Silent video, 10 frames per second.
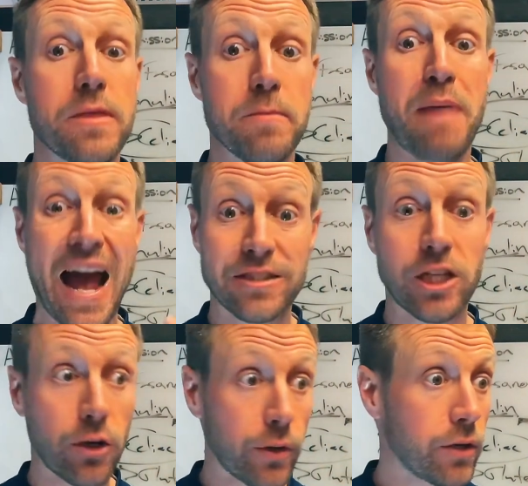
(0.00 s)

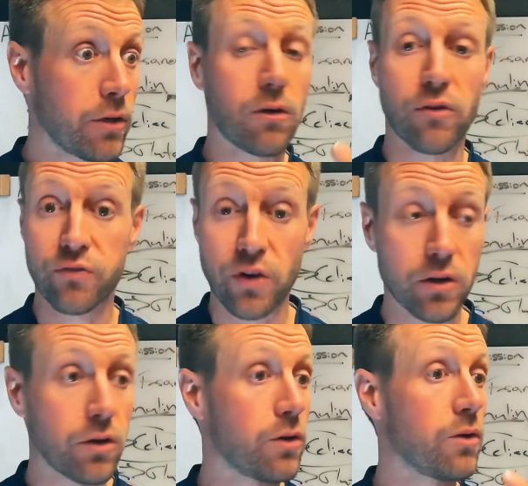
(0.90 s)
bacterial or
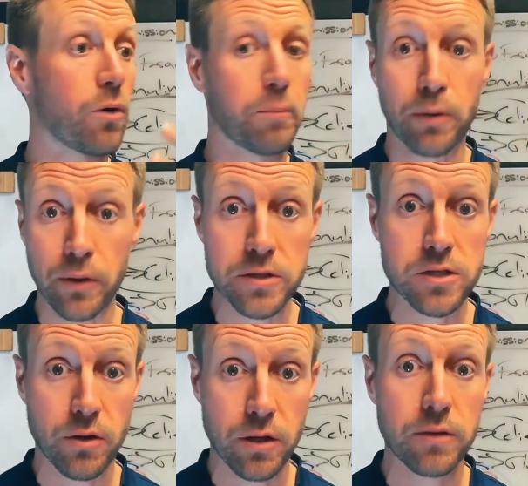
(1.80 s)
fungal or
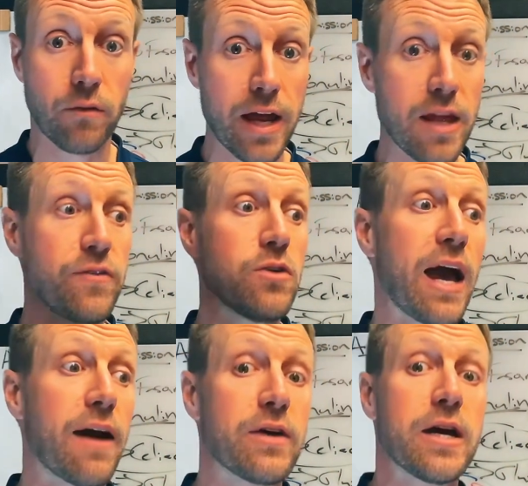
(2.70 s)
protozoan, right? If
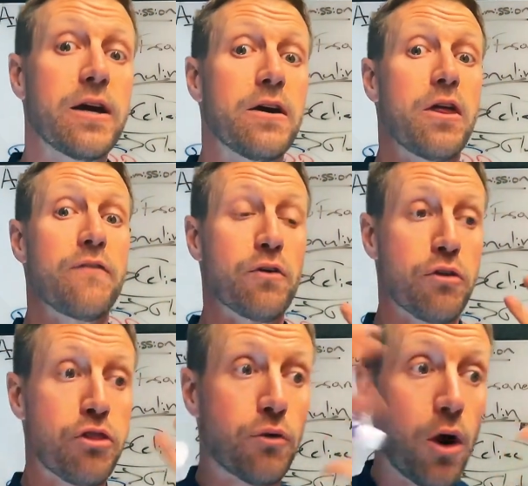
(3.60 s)
you're
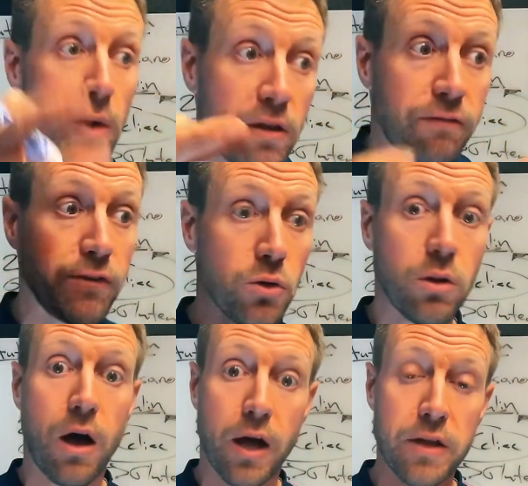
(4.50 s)
throwing fuel
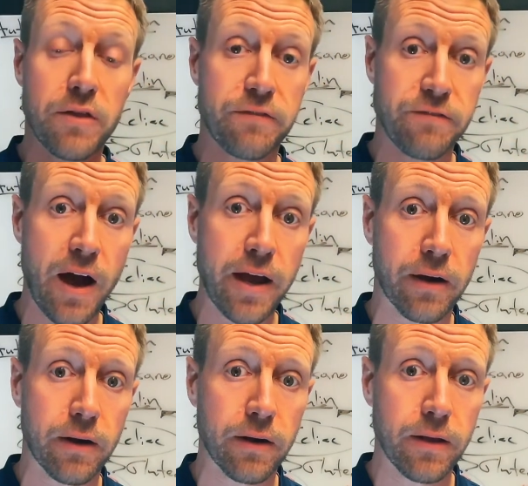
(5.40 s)
onto the
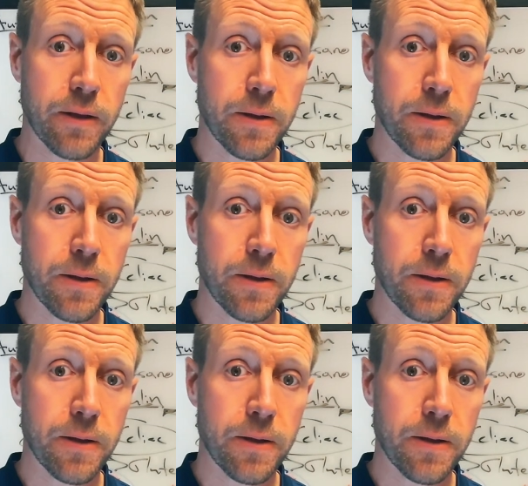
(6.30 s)
fire,